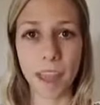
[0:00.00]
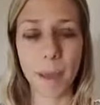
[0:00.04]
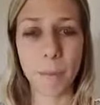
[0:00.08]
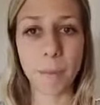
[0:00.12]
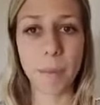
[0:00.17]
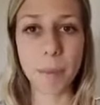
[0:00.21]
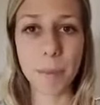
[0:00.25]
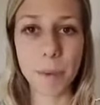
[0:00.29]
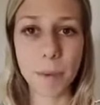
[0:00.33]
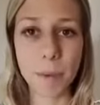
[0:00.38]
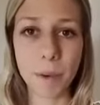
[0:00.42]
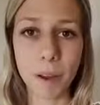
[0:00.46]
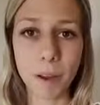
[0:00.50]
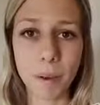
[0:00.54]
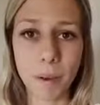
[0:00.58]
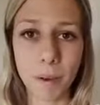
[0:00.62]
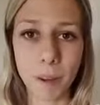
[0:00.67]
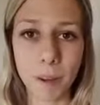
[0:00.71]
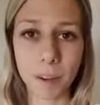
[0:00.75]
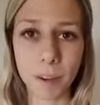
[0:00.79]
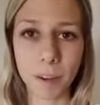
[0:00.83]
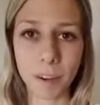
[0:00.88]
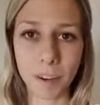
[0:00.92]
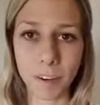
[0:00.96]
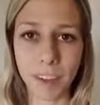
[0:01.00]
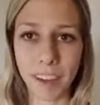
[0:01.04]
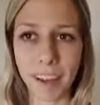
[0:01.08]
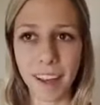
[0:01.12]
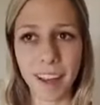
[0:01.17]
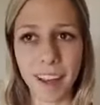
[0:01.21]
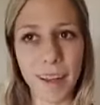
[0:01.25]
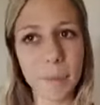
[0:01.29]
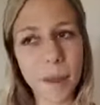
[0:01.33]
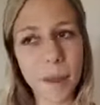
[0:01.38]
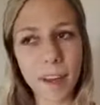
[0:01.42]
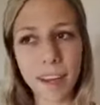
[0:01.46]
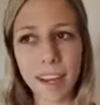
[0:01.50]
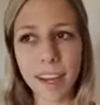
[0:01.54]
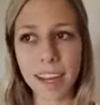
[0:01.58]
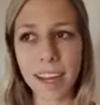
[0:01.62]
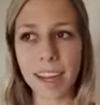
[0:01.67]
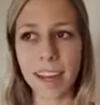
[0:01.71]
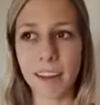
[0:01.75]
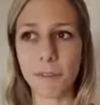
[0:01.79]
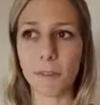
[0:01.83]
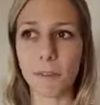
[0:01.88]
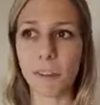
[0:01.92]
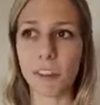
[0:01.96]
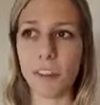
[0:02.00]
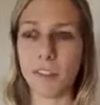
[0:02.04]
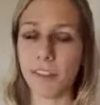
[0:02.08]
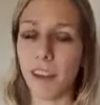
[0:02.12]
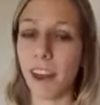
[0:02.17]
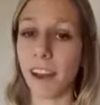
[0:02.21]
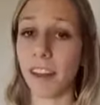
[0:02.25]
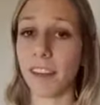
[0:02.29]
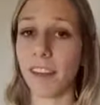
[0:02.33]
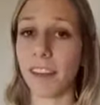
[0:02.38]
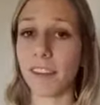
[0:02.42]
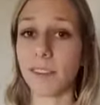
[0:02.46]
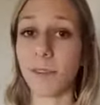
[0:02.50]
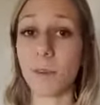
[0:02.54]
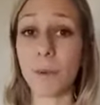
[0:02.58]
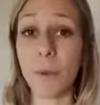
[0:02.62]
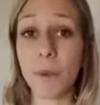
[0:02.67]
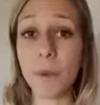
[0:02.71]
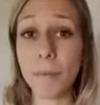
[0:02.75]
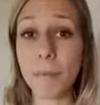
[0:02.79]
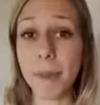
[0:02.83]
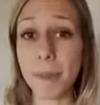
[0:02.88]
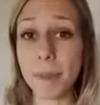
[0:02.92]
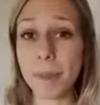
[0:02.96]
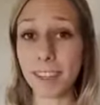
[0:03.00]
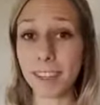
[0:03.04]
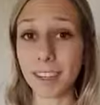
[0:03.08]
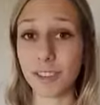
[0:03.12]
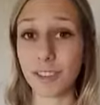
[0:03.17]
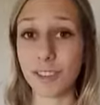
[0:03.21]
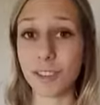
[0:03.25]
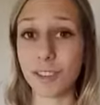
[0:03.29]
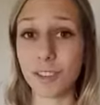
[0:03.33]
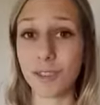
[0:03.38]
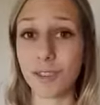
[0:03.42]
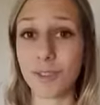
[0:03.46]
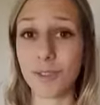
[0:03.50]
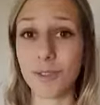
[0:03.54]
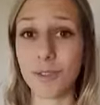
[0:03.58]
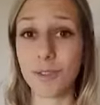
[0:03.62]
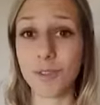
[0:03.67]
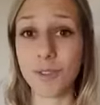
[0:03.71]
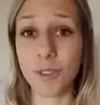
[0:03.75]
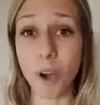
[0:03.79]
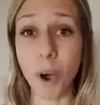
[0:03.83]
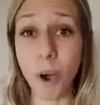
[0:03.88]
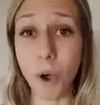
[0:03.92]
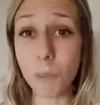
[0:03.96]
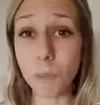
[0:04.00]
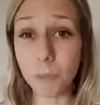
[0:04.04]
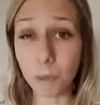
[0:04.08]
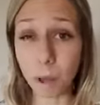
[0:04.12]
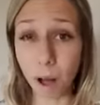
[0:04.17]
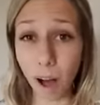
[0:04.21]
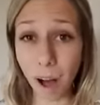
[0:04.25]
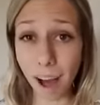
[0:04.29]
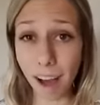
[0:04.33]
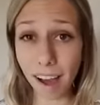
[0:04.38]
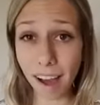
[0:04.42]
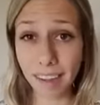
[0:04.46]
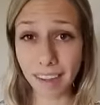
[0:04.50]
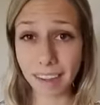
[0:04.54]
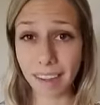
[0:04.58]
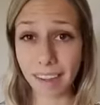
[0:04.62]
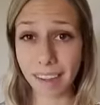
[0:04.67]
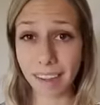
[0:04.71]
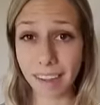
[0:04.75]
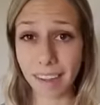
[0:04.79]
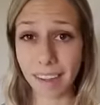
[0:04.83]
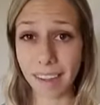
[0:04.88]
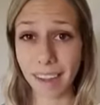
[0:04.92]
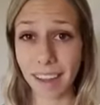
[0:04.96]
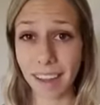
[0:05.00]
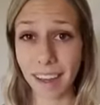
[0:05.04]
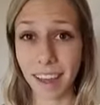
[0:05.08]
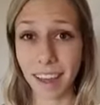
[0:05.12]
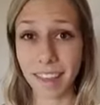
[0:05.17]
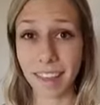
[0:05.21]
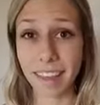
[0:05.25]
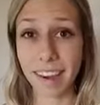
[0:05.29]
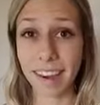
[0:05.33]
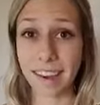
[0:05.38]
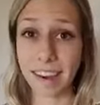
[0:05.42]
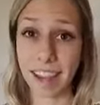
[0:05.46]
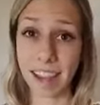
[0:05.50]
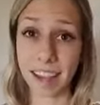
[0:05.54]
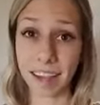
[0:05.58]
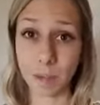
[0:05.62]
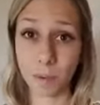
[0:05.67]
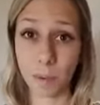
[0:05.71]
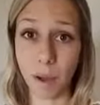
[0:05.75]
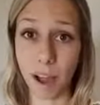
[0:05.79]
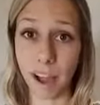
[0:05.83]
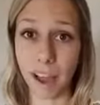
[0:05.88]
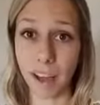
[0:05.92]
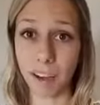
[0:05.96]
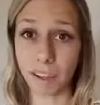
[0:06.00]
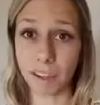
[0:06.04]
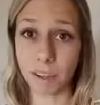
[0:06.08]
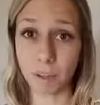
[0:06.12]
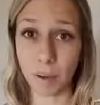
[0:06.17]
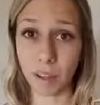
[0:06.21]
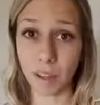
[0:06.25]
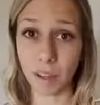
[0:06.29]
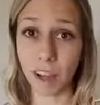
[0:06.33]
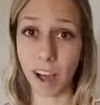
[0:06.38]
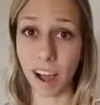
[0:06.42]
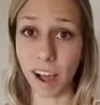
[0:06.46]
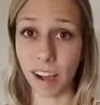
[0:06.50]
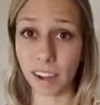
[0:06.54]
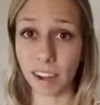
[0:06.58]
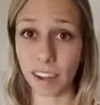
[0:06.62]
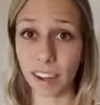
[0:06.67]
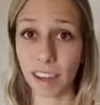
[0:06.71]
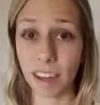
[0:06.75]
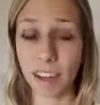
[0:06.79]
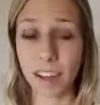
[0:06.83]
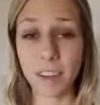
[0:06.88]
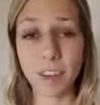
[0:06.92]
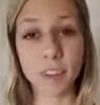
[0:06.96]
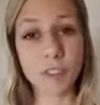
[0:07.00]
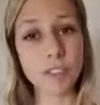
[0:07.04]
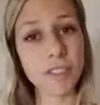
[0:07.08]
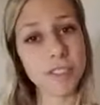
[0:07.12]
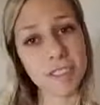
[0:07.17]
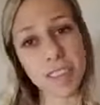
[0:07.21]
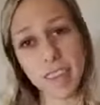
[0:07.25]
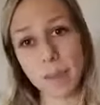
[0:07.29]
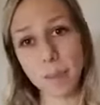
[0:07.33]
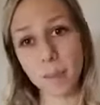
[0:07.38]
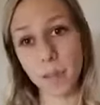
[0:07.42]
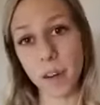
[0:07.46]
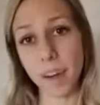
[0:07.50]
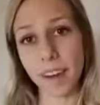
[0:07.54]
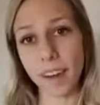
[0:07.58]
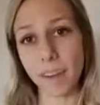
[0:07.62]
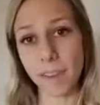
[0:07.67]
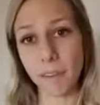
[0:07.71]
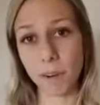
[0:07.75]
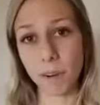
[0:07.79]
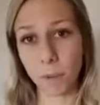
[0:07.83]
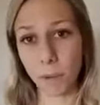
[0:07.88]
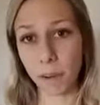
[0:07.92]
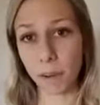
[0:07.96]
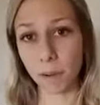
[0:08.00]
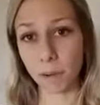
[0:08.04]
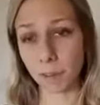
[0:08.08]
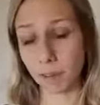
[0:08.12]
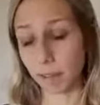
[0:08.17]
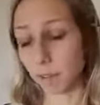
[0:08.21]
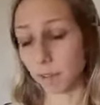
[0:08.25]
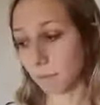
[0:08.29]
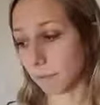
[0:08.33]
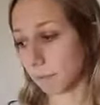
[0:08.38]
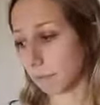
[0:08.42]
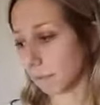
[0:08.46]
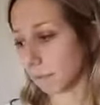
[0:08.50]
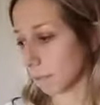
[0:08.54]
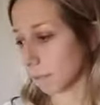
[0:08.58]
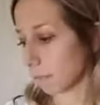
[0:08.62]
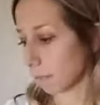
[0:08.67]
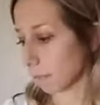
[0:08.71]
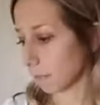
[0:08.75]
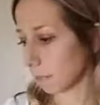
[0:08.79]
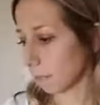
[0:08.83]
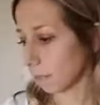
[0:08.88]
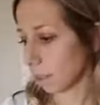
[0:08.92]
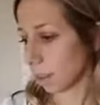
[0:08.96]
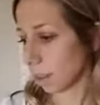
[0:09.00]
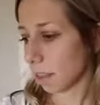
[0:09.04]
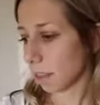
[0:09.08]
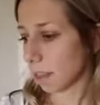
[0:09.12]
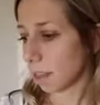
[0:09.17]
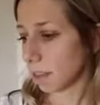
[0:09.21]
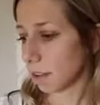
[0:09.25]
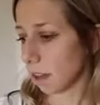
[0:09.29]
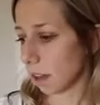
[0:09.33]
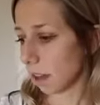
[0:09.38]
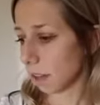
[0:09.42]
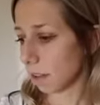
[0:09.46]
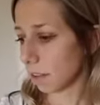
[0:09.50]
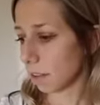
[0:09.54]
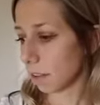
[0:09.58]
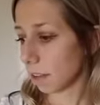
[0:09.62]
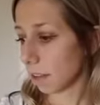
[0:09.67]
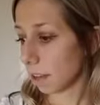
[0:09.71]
Maybe one oil, you're like, I'm not getting enough relief out of this. Or maybe it's just so blocked that it takes a while to unlock. So just keep trying different oils. That's all.